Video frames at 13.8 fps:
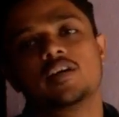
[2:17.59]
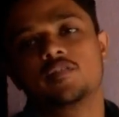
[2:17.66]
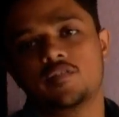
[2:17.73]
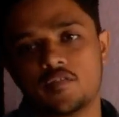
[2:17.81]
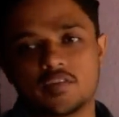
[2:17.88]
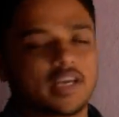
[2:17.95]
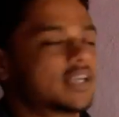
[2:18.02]

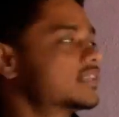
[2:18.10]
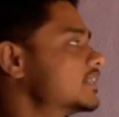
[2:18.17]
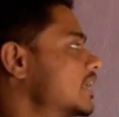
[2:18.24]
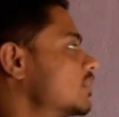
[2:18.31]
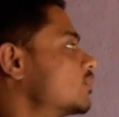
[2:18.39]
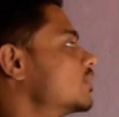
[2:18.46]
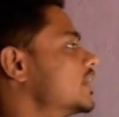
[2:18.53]
50,
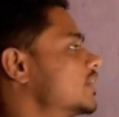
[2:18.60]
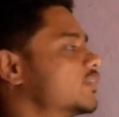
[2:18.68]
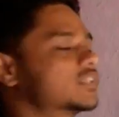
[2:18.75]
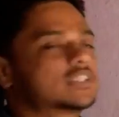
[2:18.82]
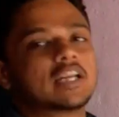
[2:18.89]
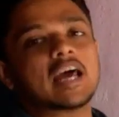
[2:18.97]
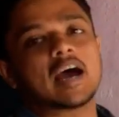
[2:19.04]
then only
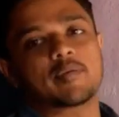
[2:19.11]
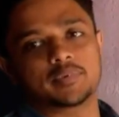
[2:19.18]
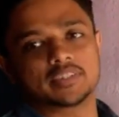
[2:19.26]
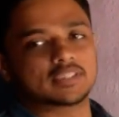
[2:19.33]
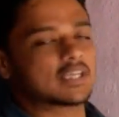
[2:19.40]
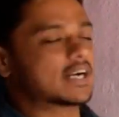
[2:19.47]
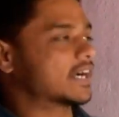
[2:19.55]
inversion
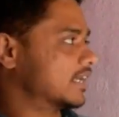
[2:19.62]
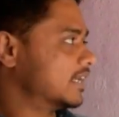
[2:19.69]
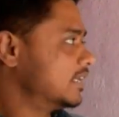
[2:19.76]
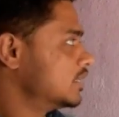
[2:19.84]
happens, right?